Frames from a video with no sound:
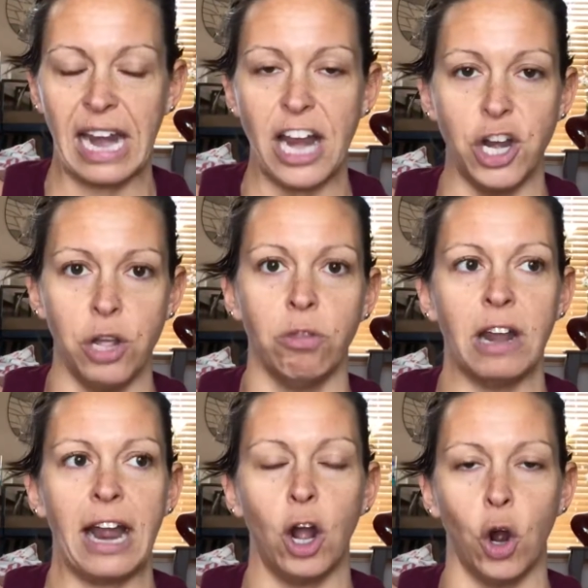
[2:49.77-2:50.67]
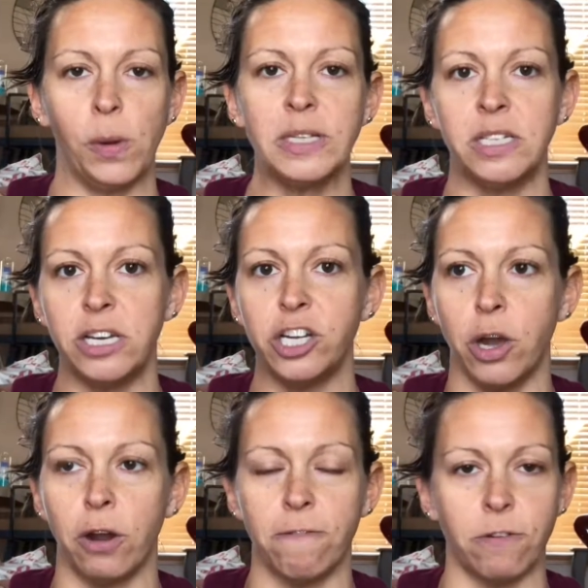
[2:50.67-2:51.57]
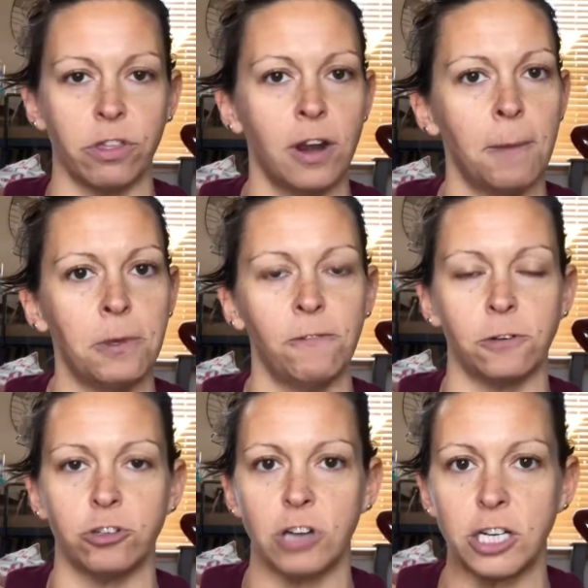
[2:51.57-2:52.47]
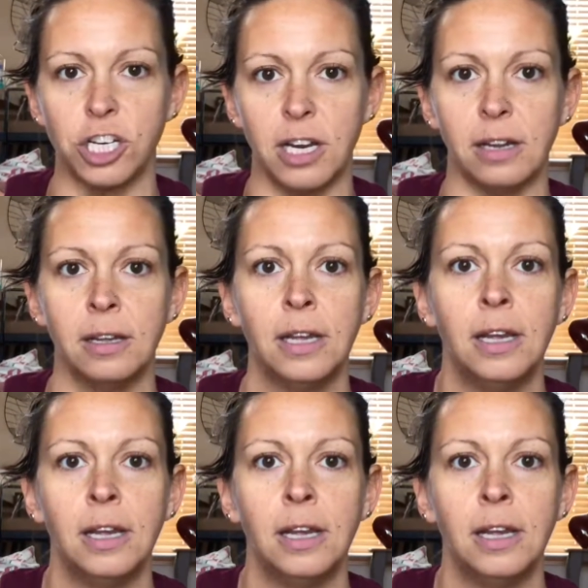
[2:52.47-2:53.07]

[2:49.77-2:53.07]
And I knew that I always need yoga for therapy, for stretching.